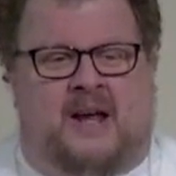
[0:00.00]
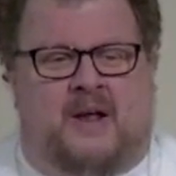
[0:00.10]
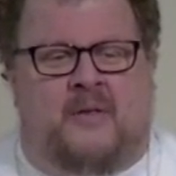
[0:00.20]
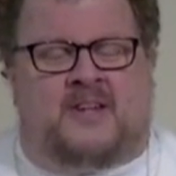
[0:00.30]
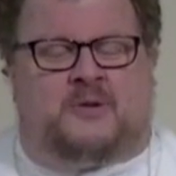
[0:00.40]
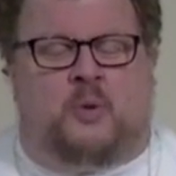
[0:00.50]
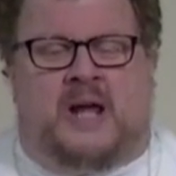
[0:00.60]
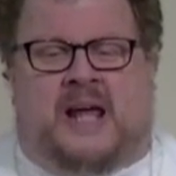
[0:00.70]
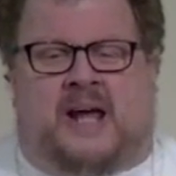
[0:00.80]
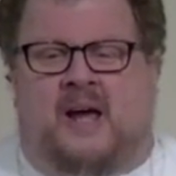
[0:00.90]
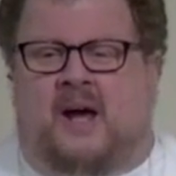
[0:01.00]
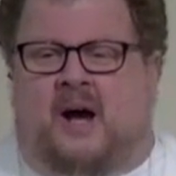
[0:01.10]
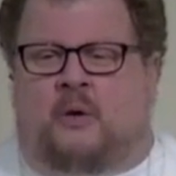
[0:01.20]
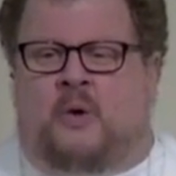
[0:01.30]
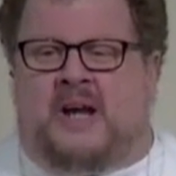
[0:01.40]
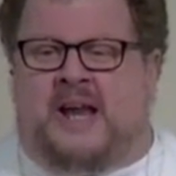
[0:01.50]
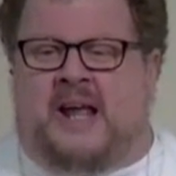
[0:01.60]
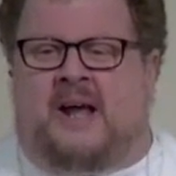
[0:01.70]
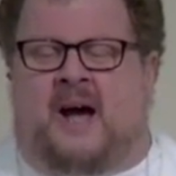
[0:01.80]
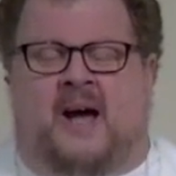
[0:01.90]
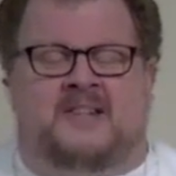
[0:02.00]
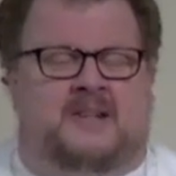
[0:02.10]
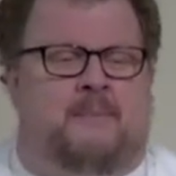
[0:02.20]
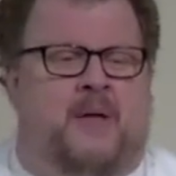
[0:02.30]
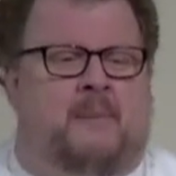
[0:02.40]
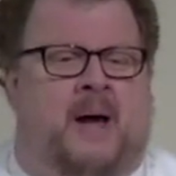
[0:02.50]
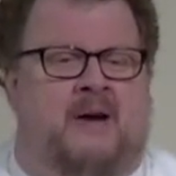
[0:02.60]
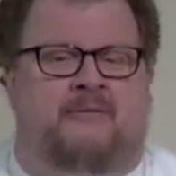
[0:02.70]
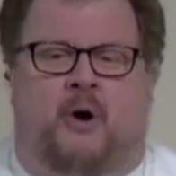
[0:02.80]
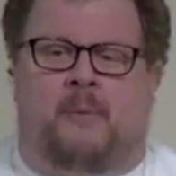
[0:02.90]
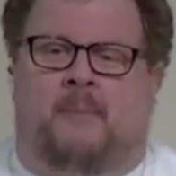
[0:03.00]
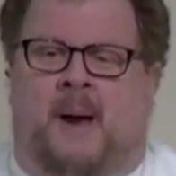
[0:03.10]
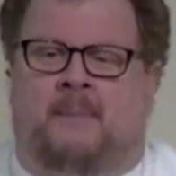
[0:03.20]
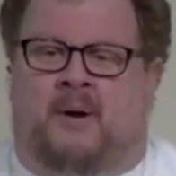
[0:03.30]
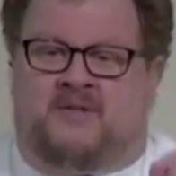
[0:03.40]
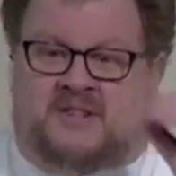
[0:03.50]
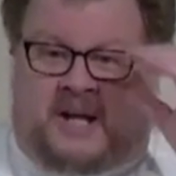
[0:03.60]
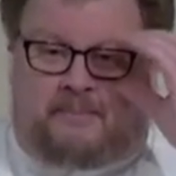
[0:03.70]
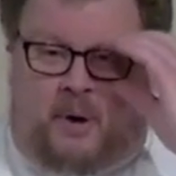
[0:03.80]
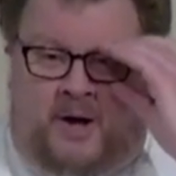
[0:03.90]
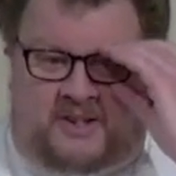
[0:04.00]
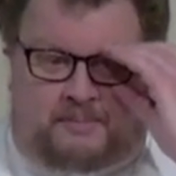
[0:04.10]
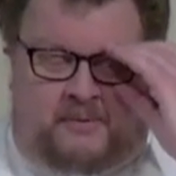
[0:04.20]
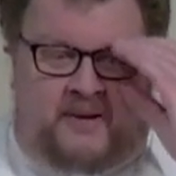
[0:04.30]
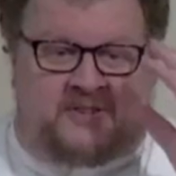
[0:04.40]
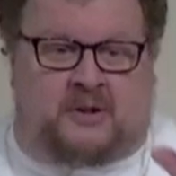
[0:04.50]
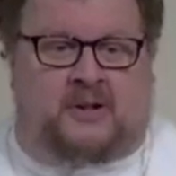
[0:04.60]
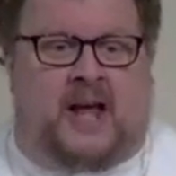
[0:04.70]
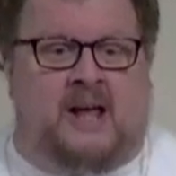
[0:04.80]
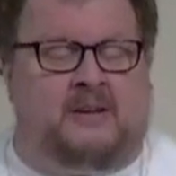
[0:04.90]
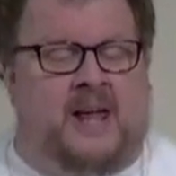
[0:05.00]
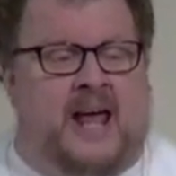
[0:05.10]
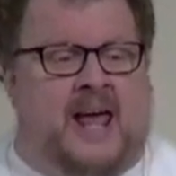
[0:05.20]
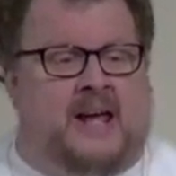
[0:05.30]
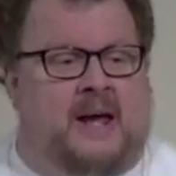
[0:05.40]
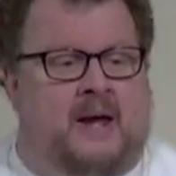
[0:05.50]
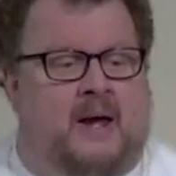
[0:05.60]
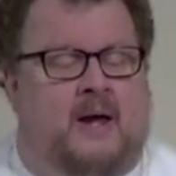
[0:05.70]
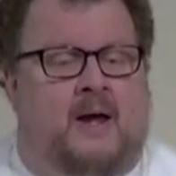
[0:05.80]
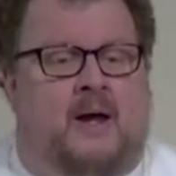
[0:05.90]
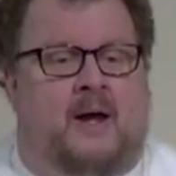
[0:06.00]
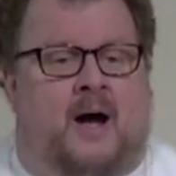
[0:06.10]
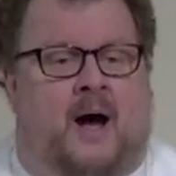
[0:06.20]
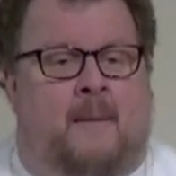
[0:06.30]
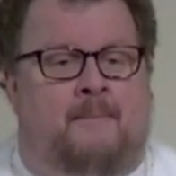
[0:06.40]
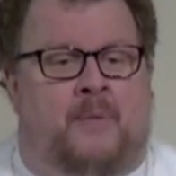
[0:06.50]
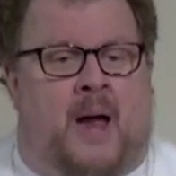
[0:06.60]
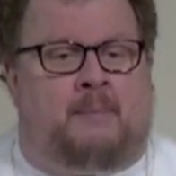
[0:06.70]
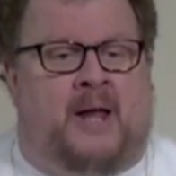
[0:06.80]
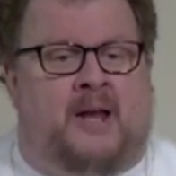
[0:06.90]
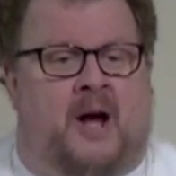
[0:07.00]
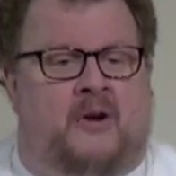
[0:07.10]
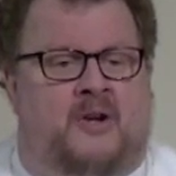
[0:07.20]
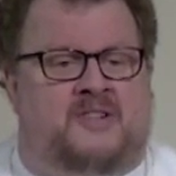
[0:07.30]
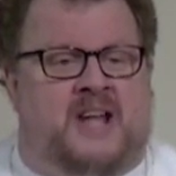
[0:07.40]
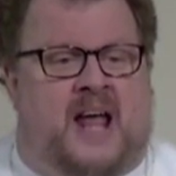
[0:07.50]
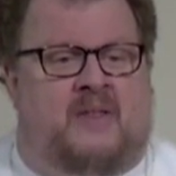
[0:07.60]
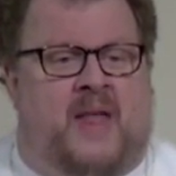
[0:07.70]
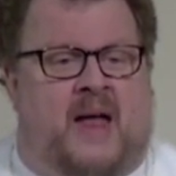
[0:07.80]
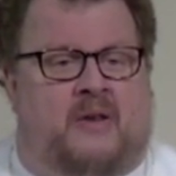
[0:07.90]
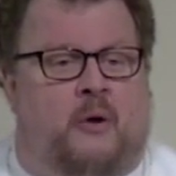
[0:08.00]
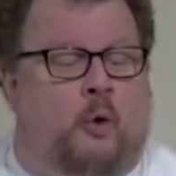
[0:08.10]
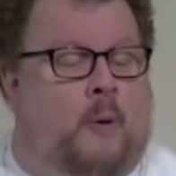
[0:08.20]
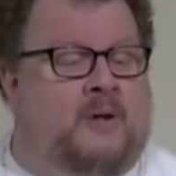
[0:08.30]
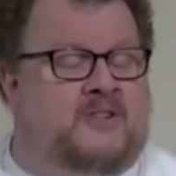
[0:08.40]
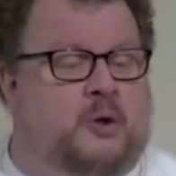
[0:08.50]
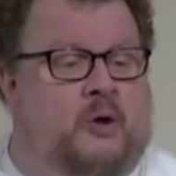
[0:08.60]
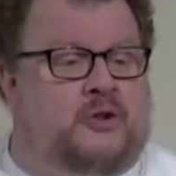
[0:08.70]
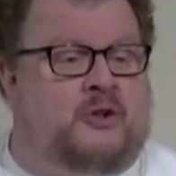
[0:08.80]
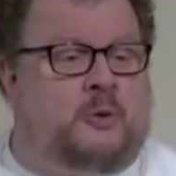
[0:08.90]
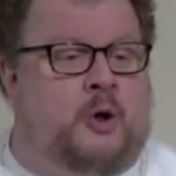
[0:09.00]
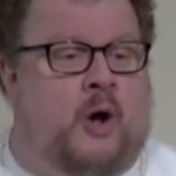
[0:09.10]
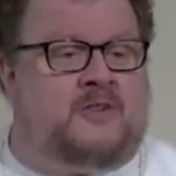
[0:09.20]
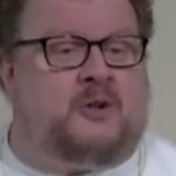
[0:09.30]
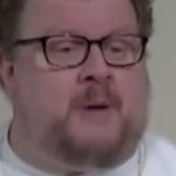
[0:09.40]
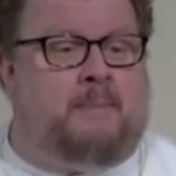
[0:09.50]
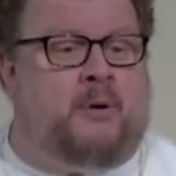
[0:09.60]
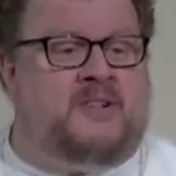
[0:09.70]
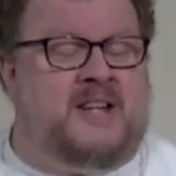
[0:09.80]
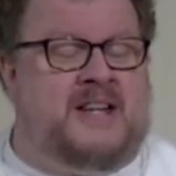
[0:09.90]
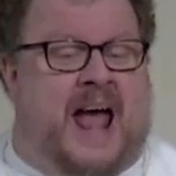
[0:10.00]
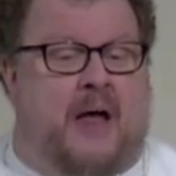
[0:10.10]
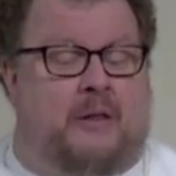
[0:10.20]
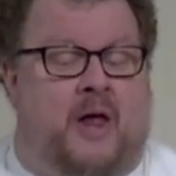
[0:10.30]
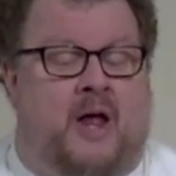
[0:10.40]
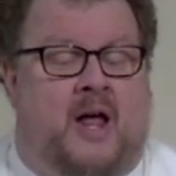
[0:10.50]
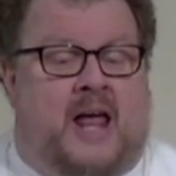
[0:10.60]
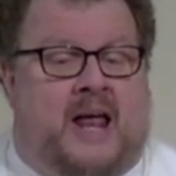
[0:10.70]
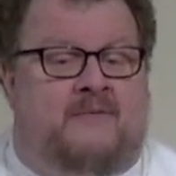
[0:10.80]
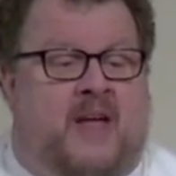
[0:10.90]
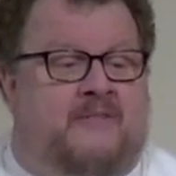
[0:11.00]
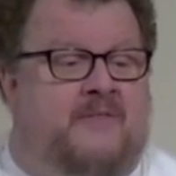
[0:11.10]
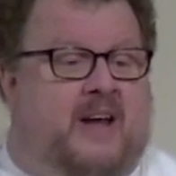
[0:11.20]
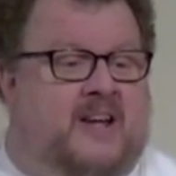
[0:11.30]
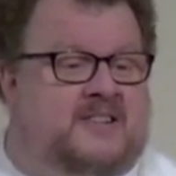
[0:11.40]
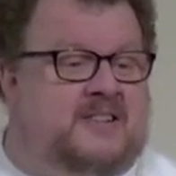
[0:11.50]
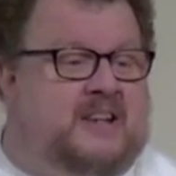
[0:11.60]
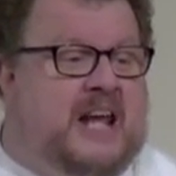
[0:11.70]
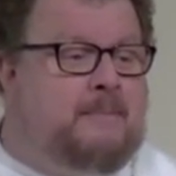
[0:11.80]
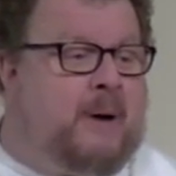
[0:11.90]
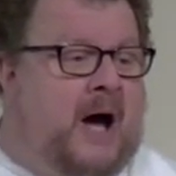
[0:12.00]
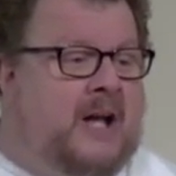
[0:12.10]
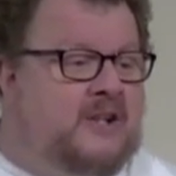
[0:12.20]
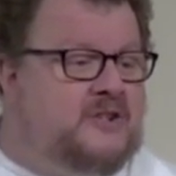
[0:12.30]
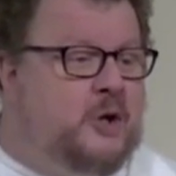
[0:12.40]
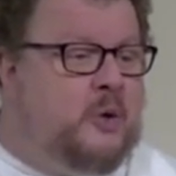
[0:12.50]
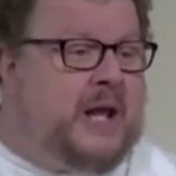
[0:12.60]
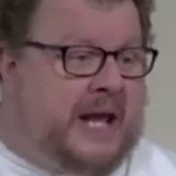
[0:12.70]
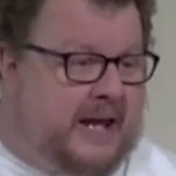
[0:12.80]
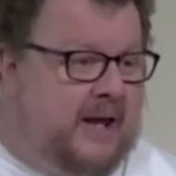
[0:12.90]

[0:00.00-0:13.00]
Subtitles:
this week, reading something by a former member of St. Paul's, Professor Lyle Lang, I'm led to understand that the Roman soldiers would also be put to death if they fell asleep on duty.